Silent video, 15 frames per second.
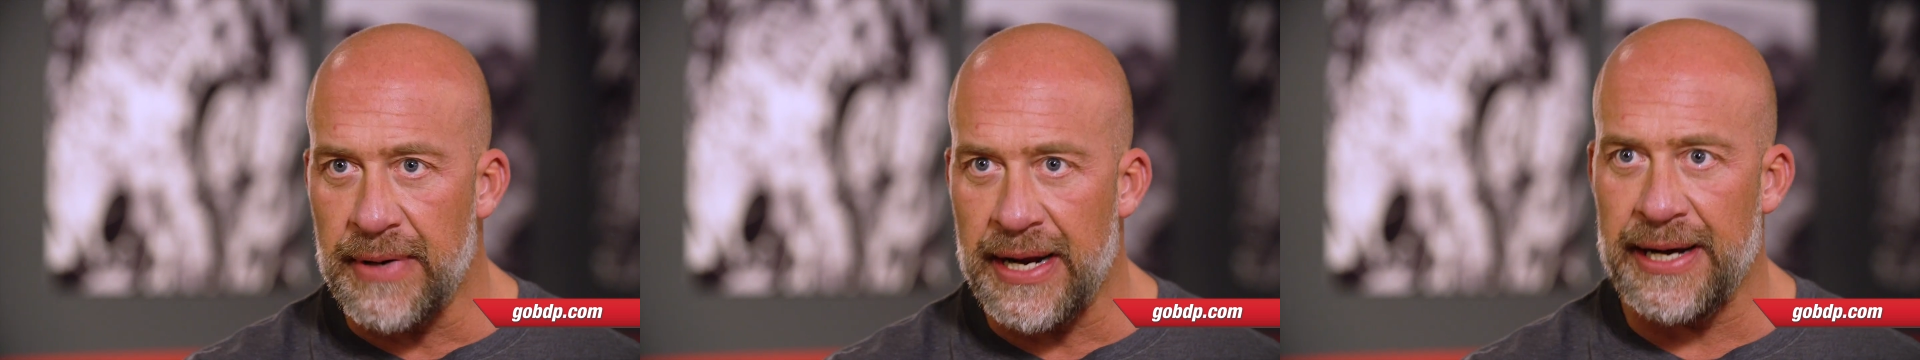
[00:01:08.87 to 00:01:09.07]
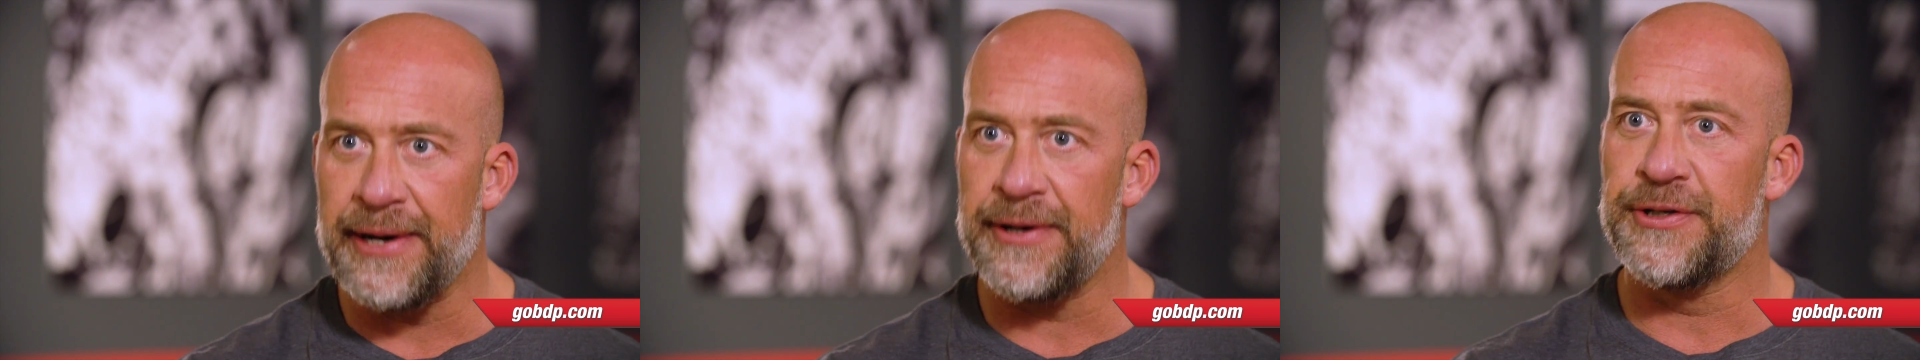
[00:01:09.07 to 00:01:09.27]

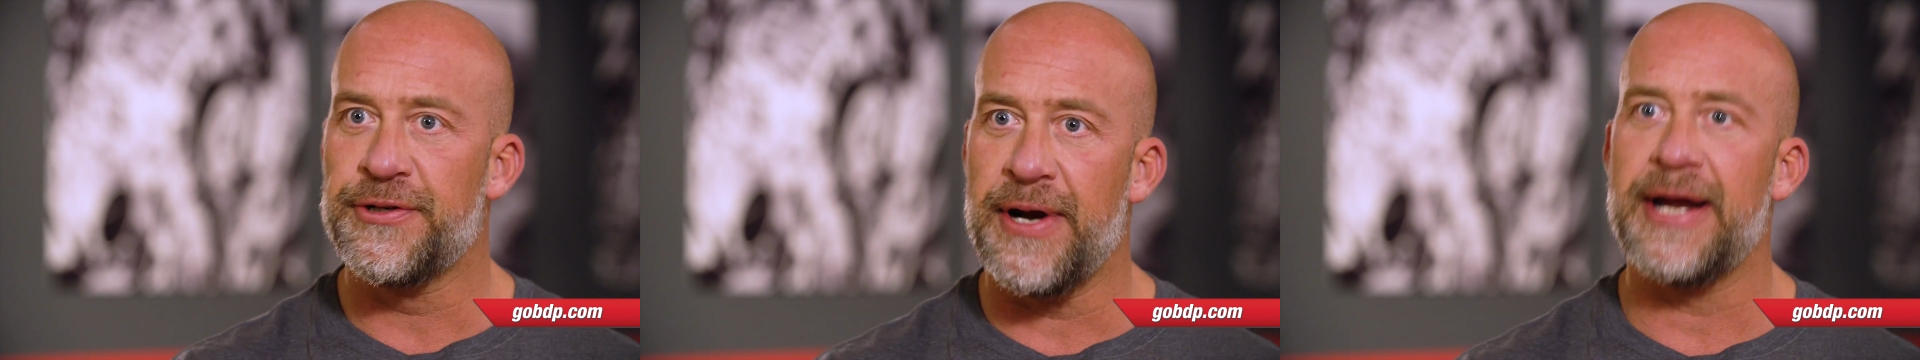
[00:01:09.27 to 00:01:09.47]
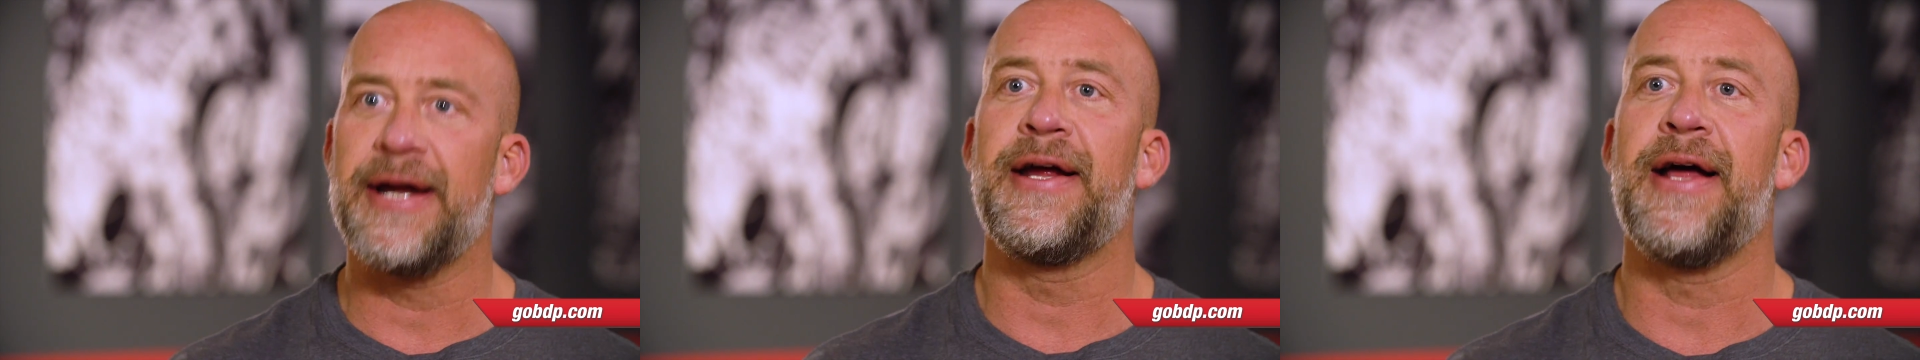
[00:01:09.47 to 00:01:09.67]
radiator
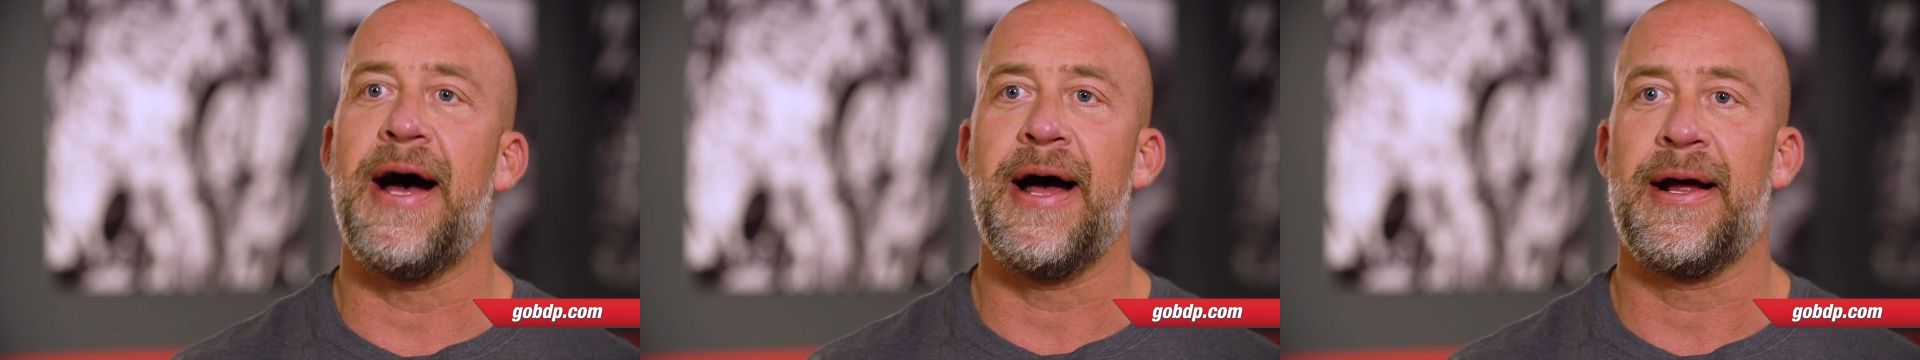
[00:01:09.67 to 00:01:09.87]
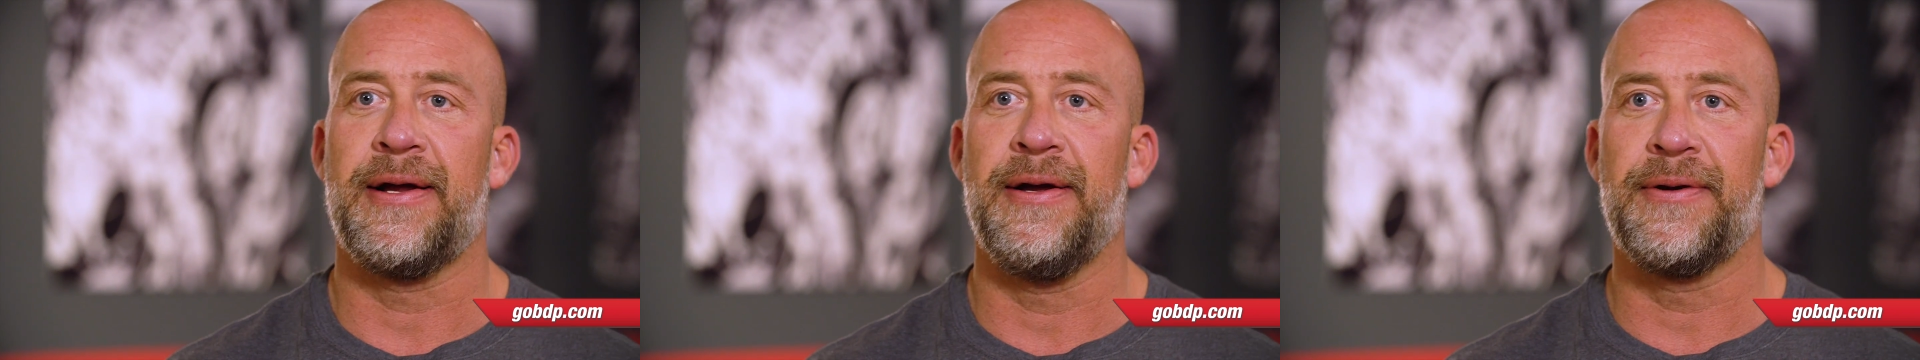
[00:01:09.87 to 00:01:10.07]
drain
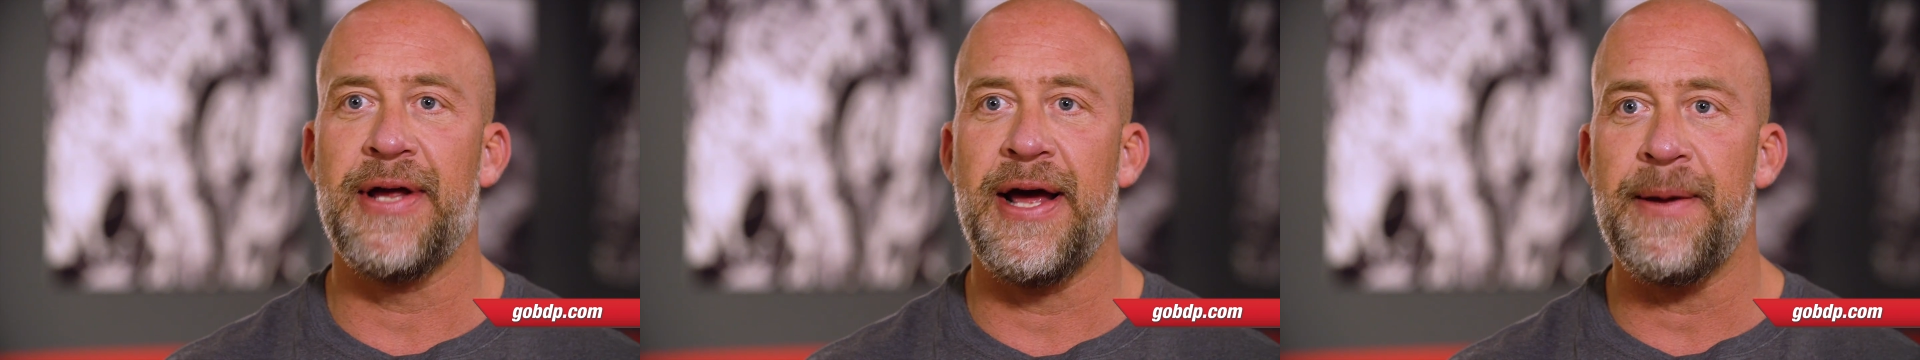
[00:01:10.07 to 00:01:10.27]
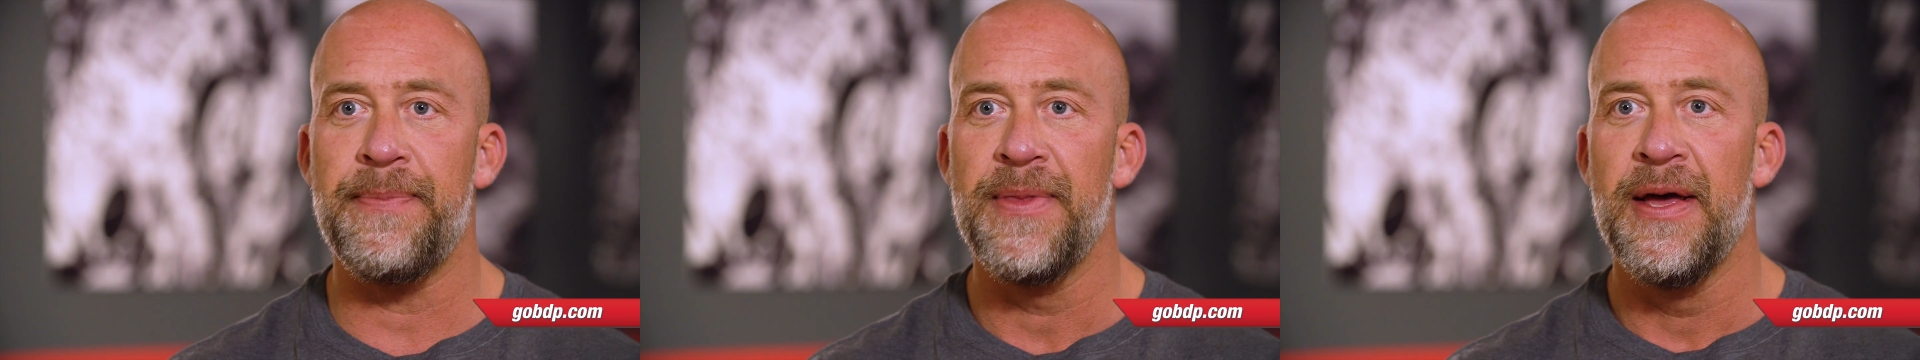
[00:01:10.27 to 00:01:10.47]
cock,
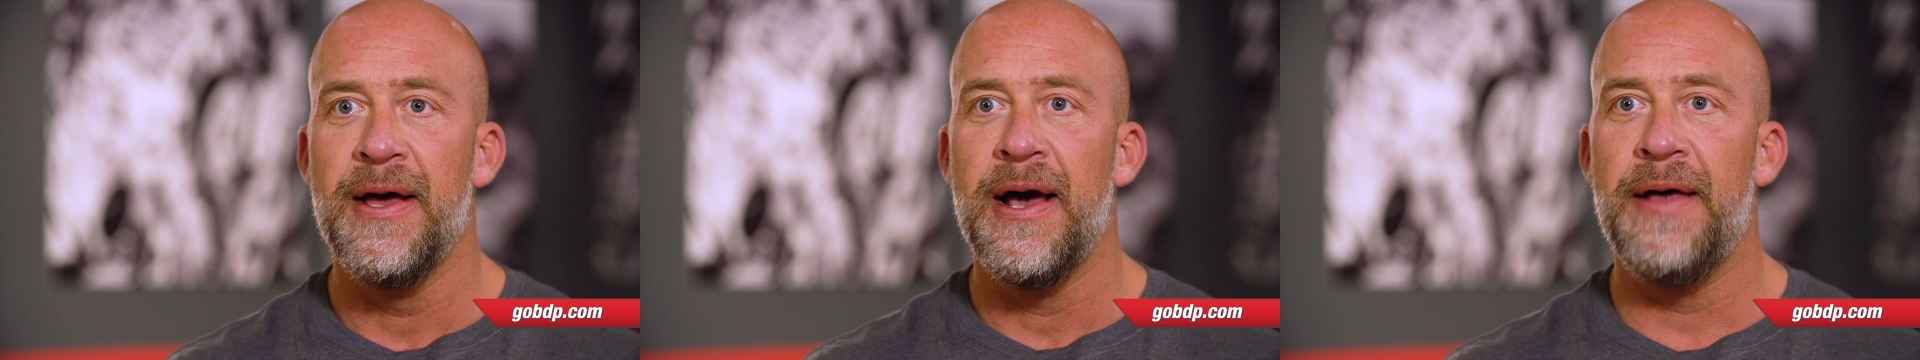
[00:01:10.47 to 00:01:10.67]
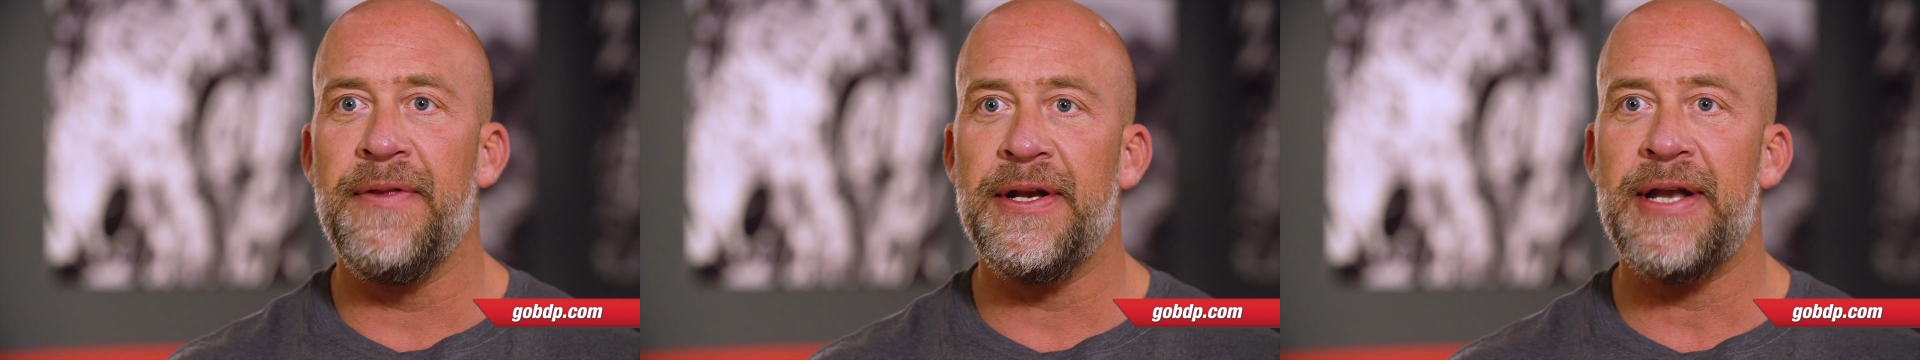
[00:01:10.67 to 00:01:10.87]
okay?
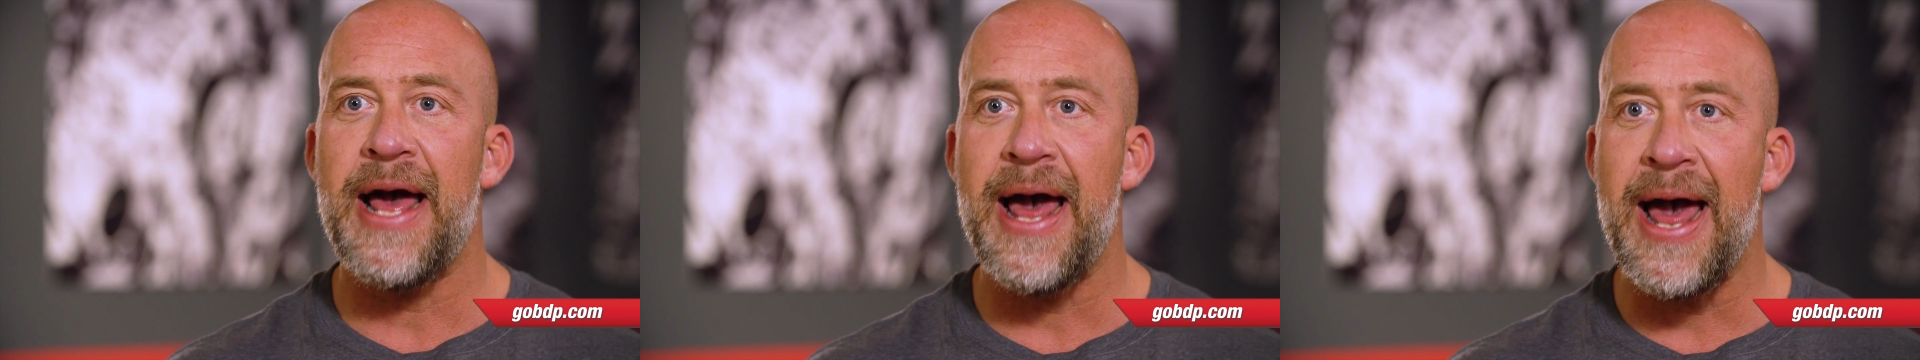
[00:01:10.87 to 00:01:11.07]
And then